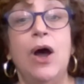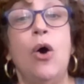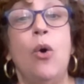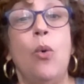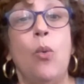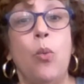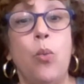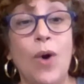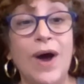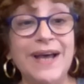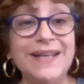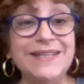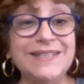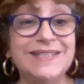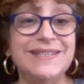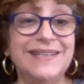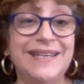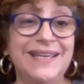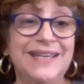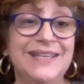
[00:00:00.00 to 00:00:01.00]
what
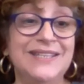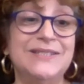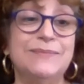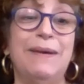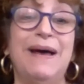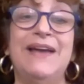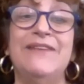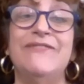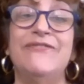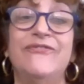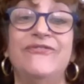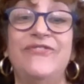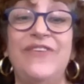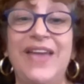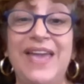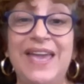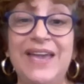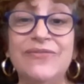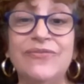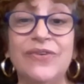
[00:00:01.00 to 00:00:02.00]
is my
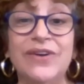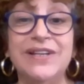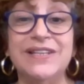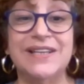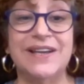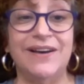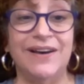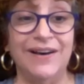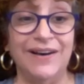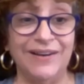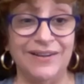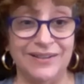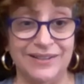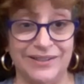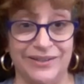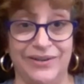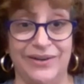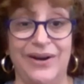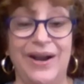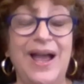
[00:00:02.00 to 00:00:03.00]
favorite
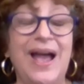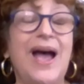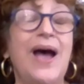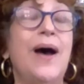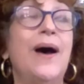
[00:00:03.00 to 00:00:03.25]
color?